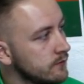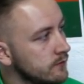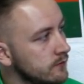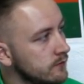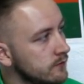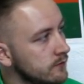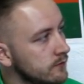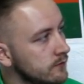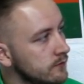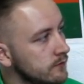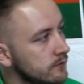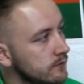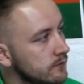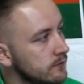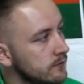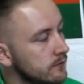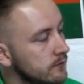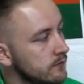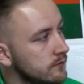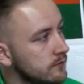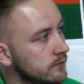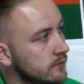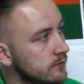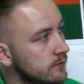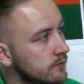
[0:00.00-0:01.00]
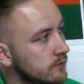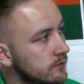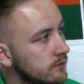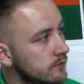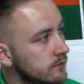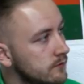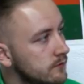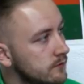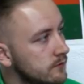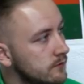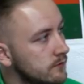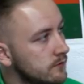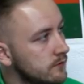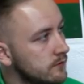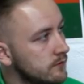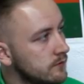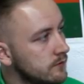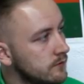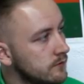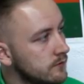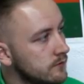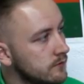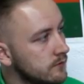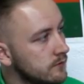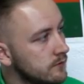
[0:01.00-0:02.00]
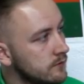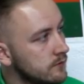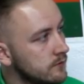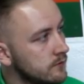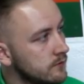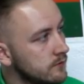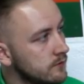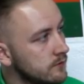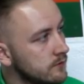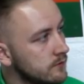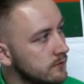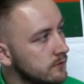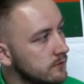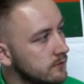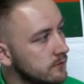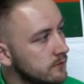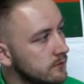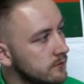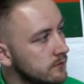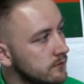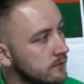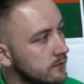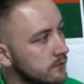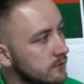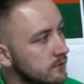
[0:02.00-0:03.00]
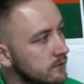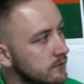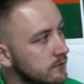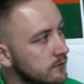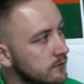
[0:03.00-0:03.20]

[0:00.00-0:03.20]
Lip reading: The person shown says nothing.